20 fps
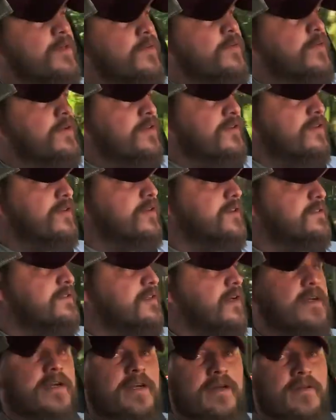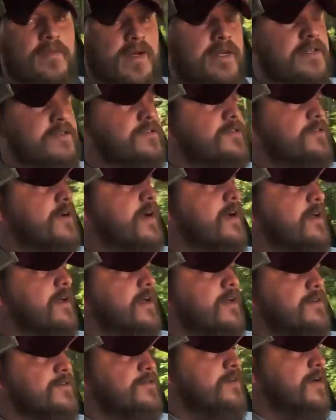you would do this on a racetrack
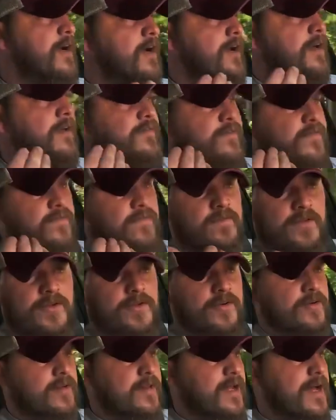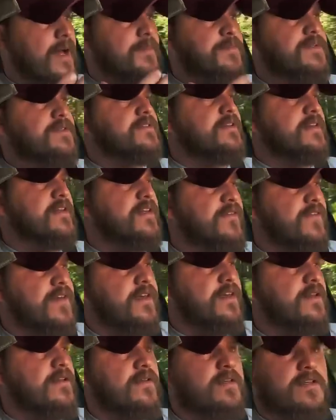and drive your laps
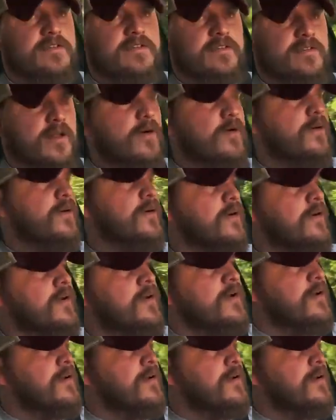significantly slower,